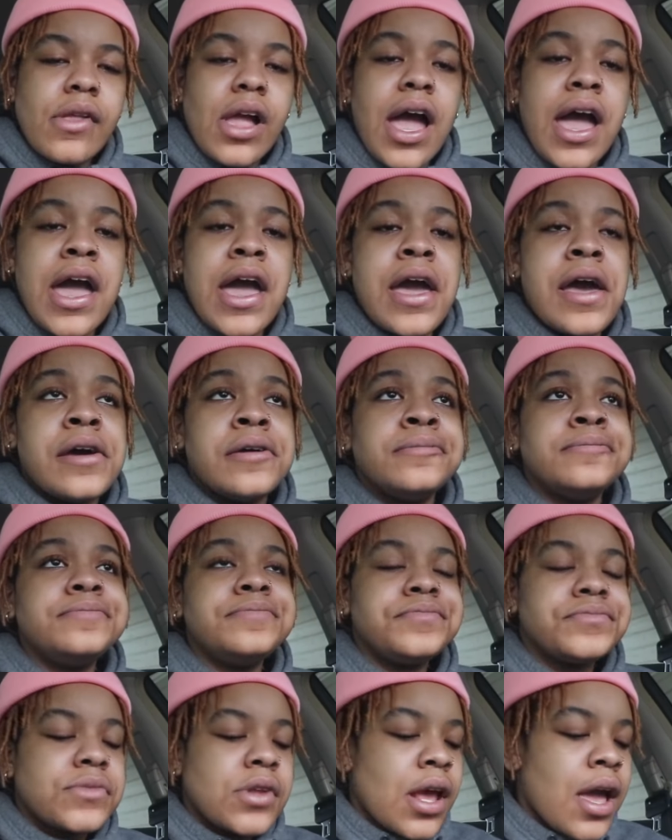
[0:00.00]
And
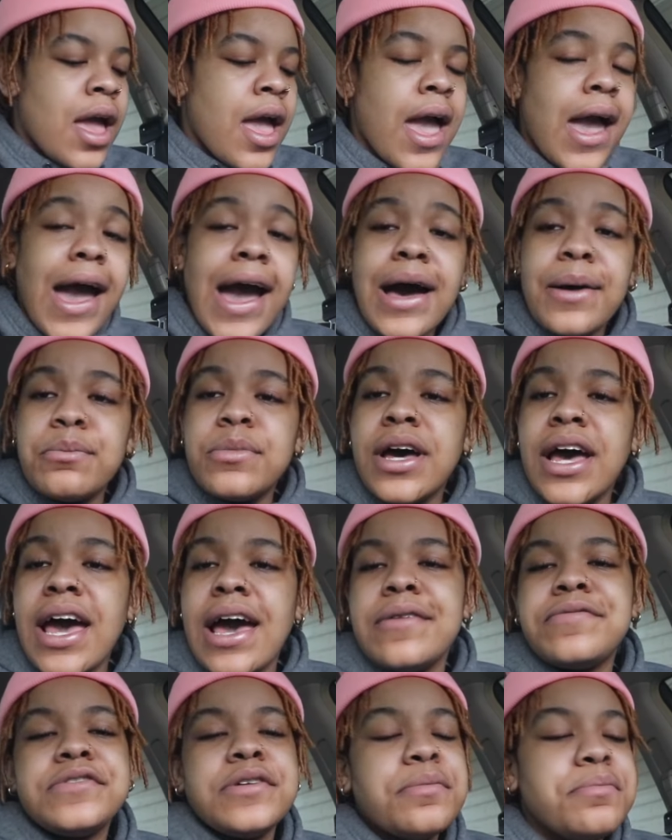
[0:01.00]
I'm gonna
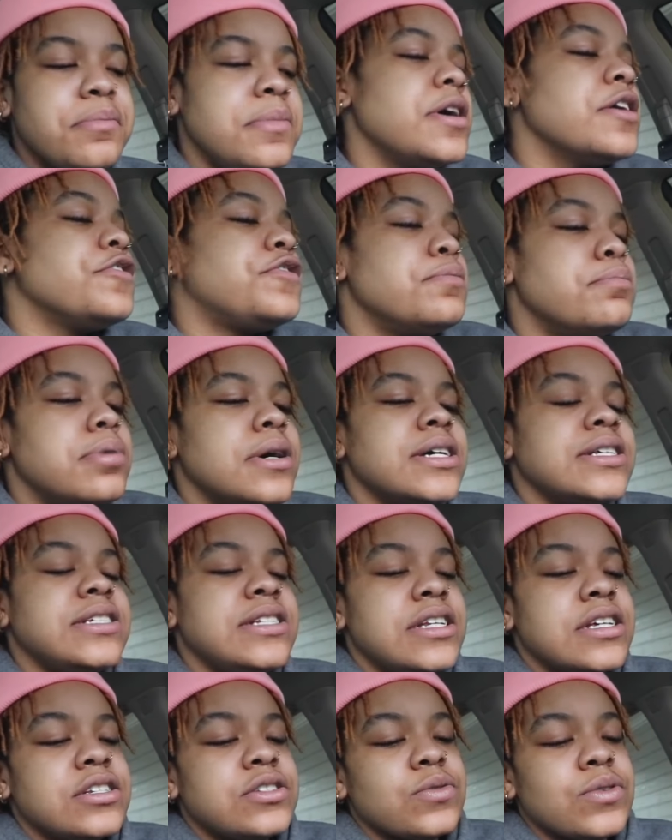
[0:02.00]
have to myth bust
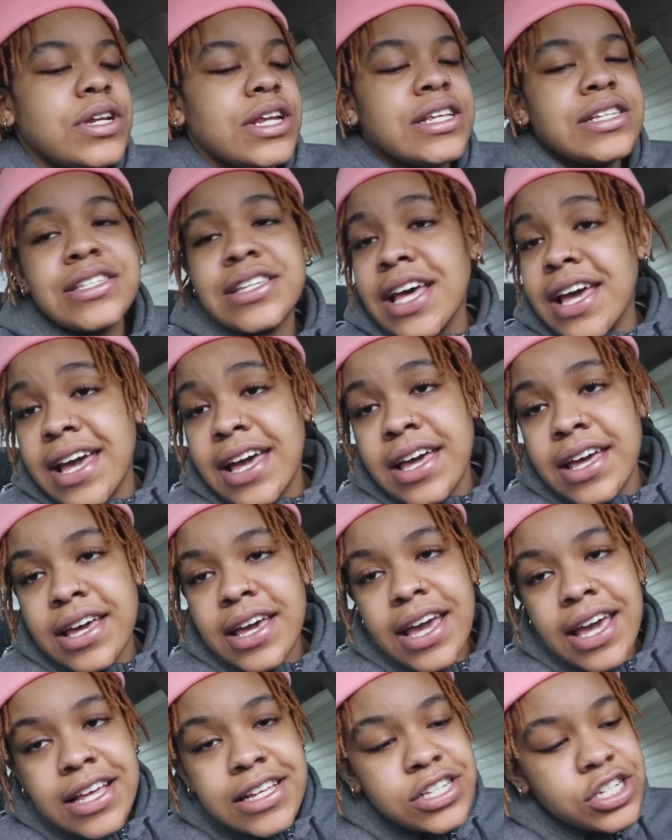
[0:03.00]
this one and say
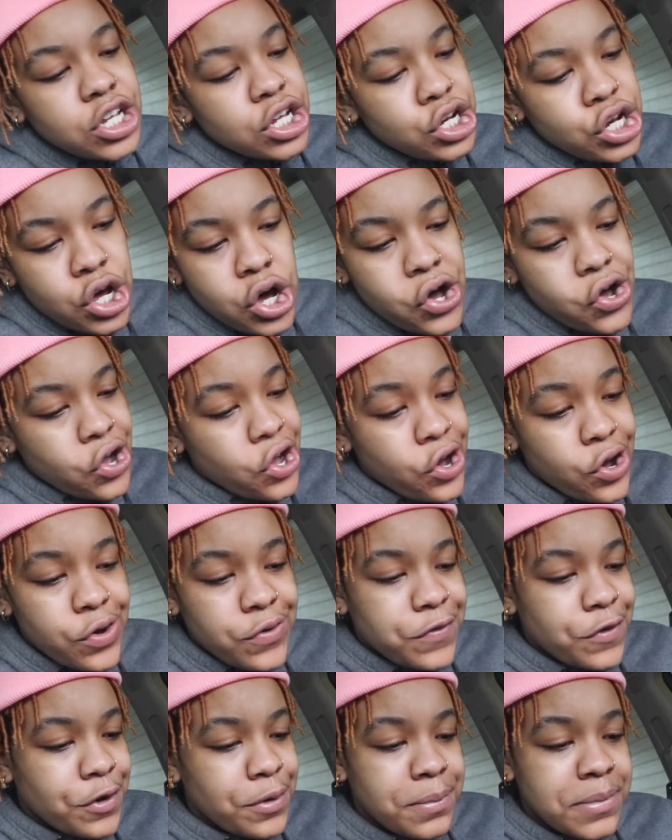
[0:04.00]
it's a no go
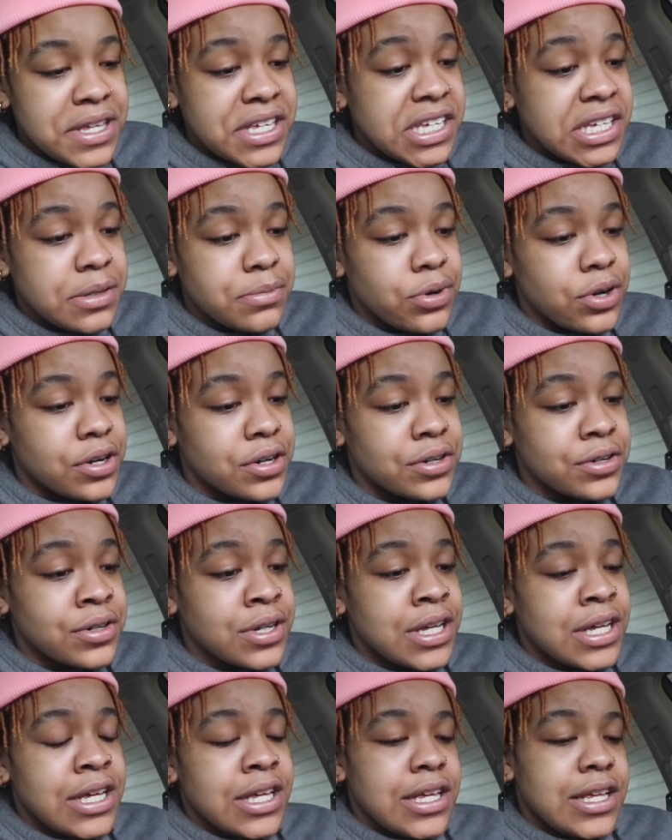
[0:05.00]
for me, bro.
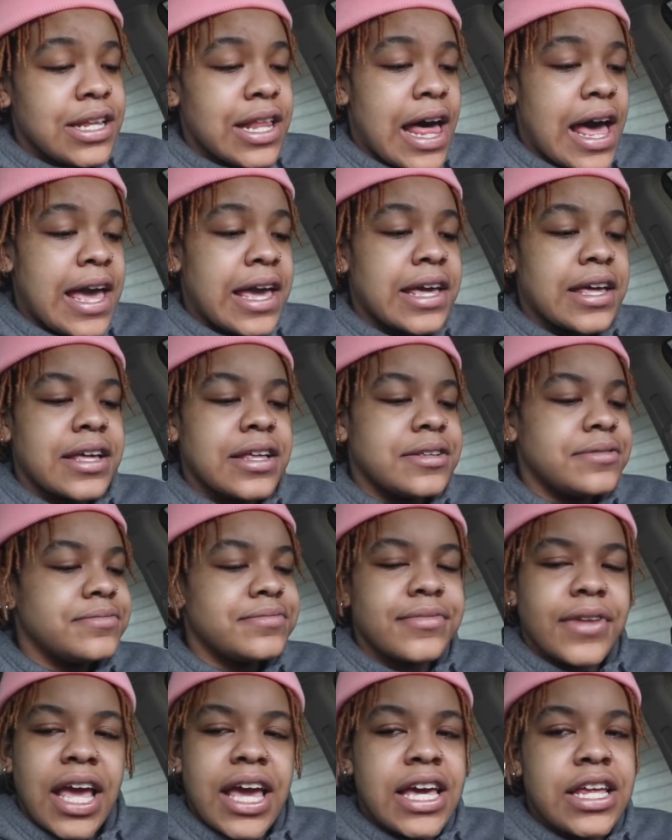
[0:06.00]
Like,
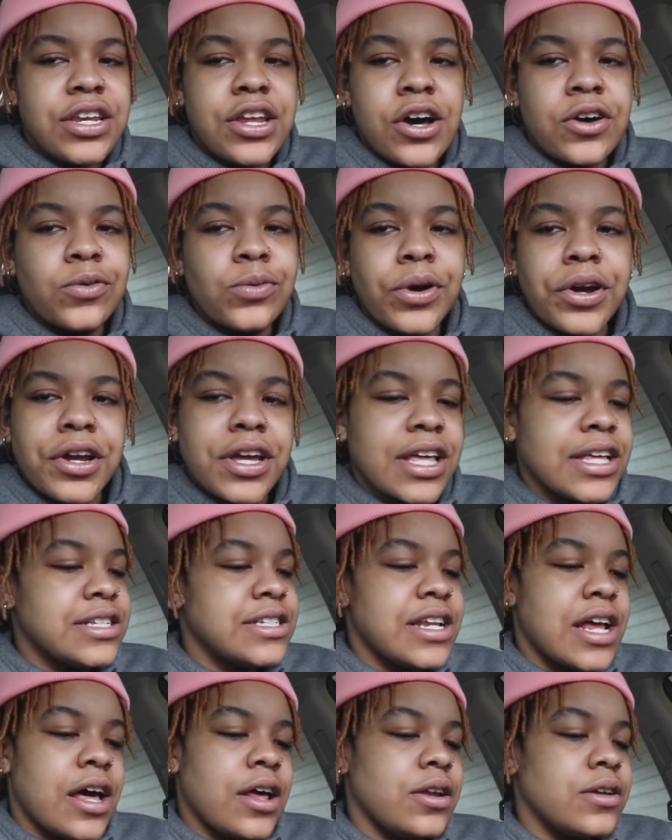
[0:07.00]
it don't work. It's
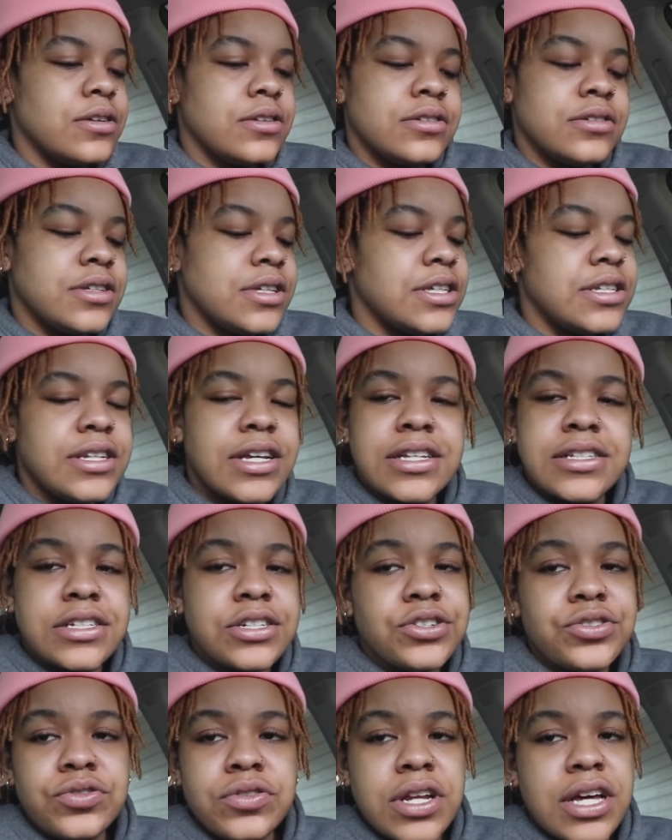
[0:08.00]
not a, it doesn't
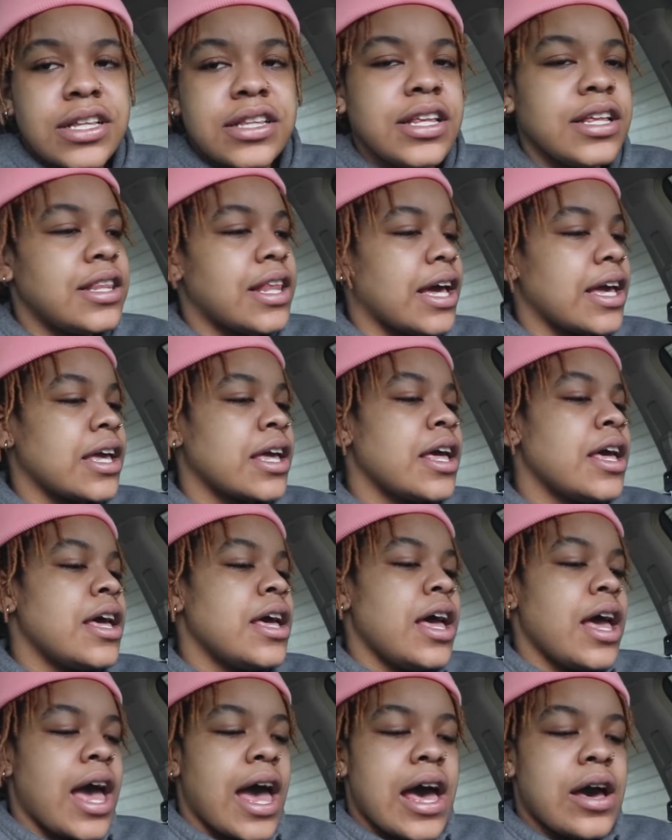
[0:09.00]
do nothing. Like,
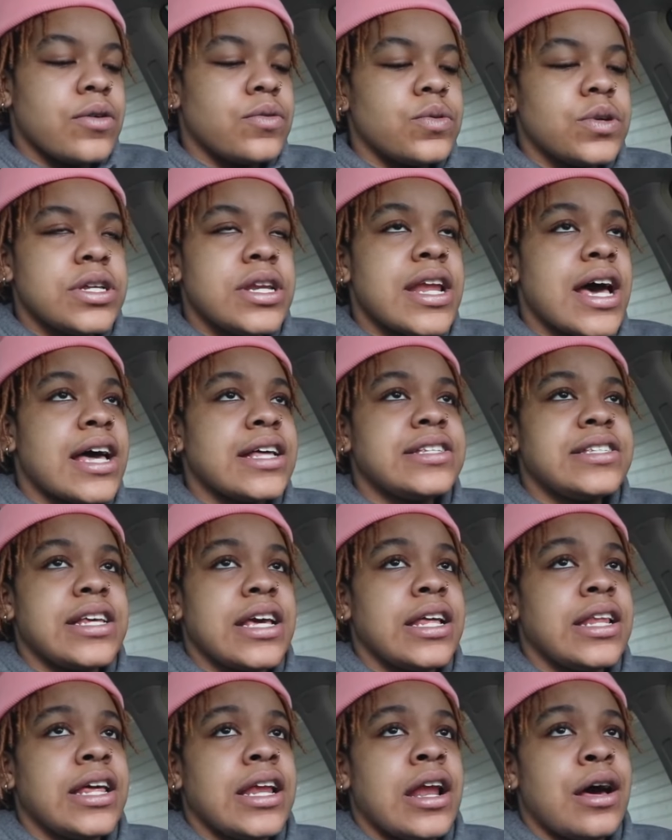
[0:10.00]
I would not
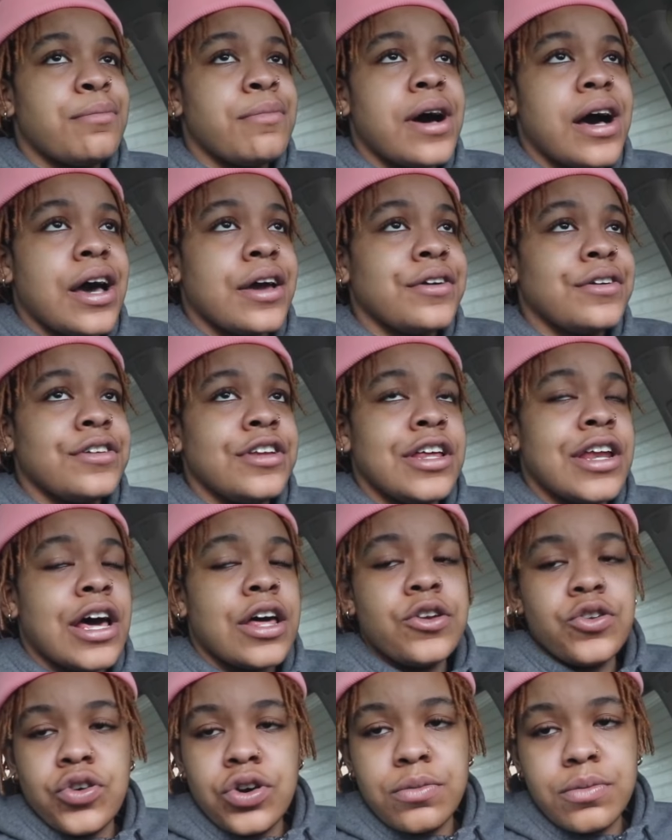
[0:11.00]
say that I'm higher than I
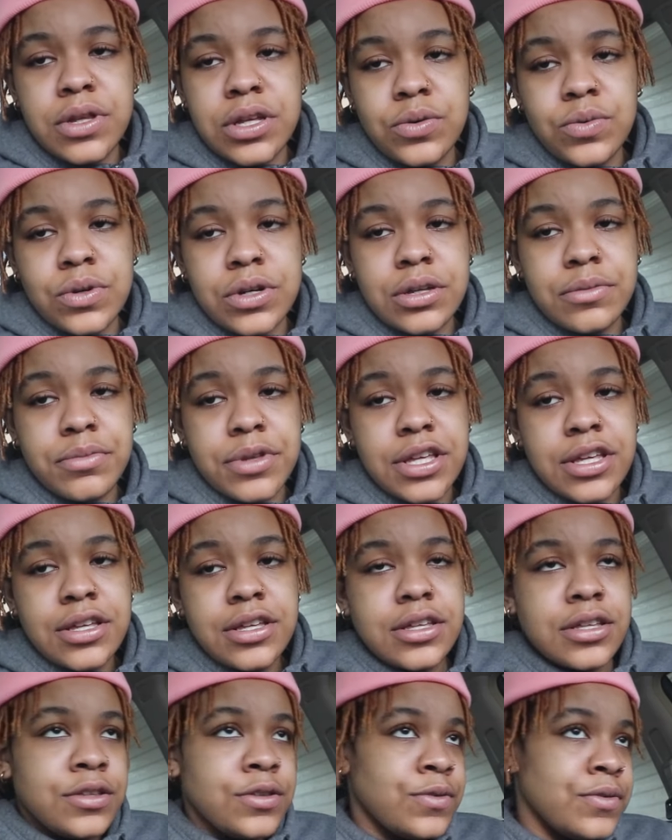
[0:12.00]
normally would be.
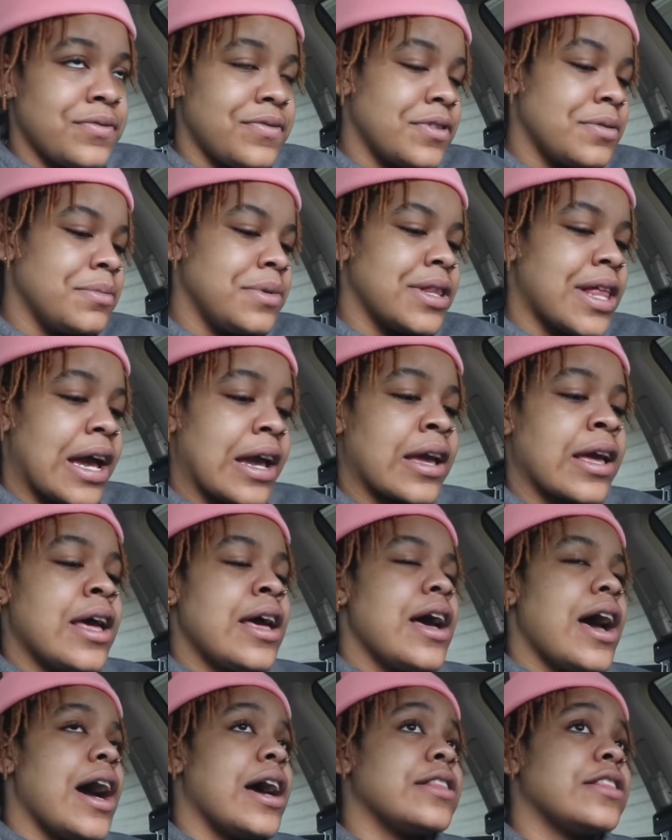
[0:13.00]
You feel me? Like,
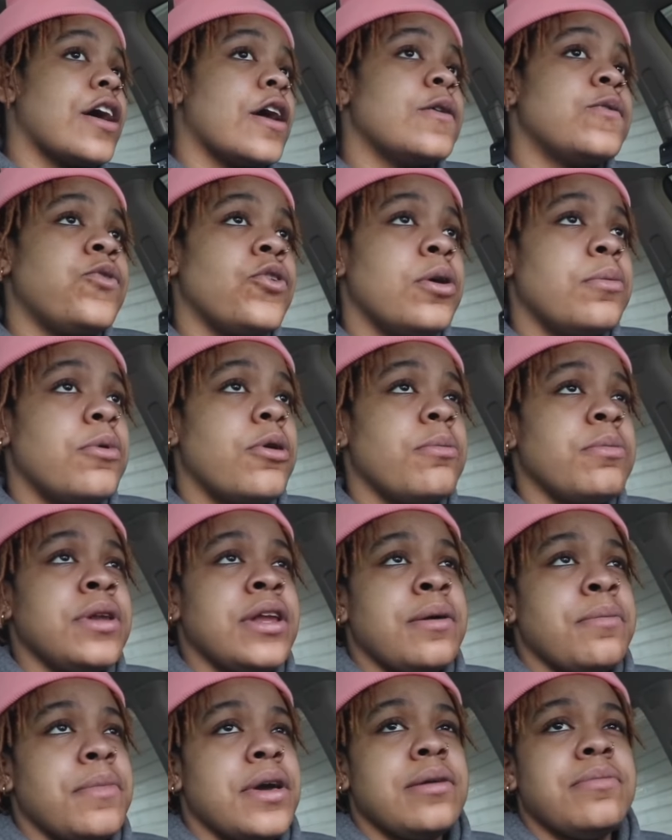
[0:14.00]
I thought for a moment
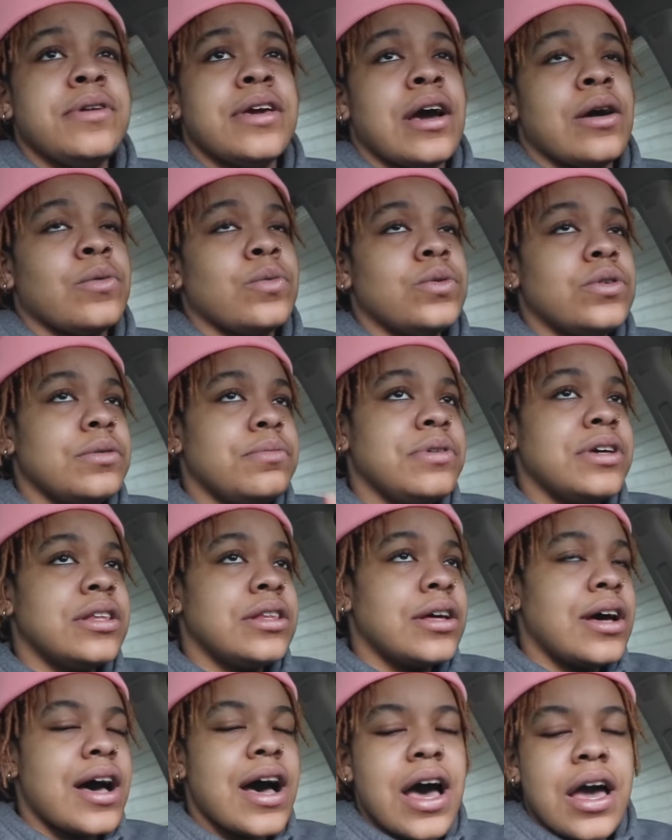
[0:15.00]
that maybe I would be a
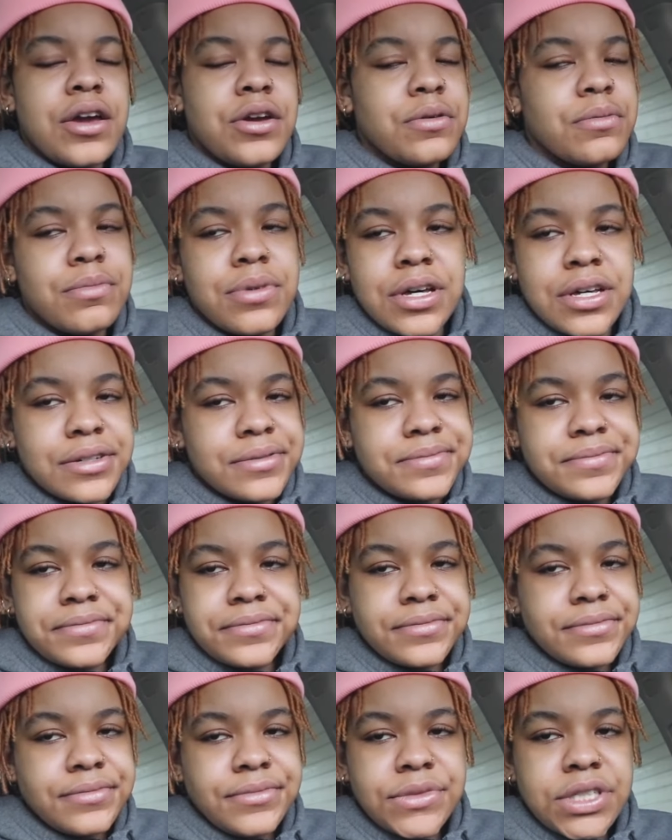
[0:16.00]
little higher, but
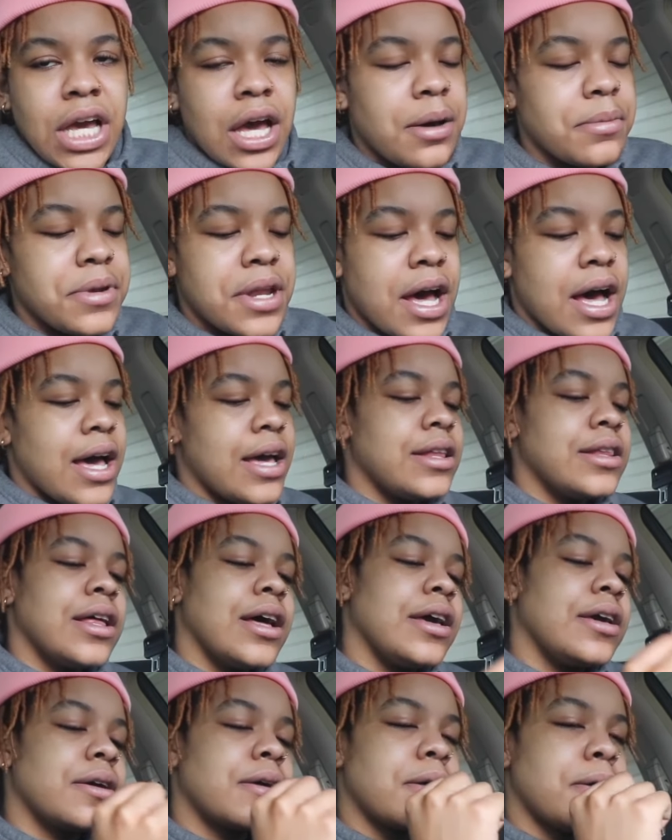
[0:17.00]
I'm not.
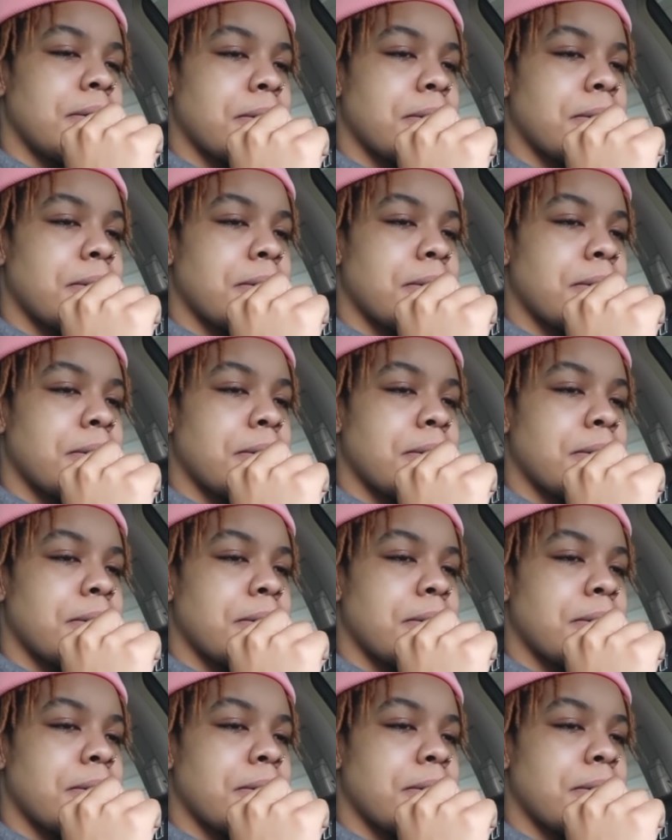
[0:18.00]
Like,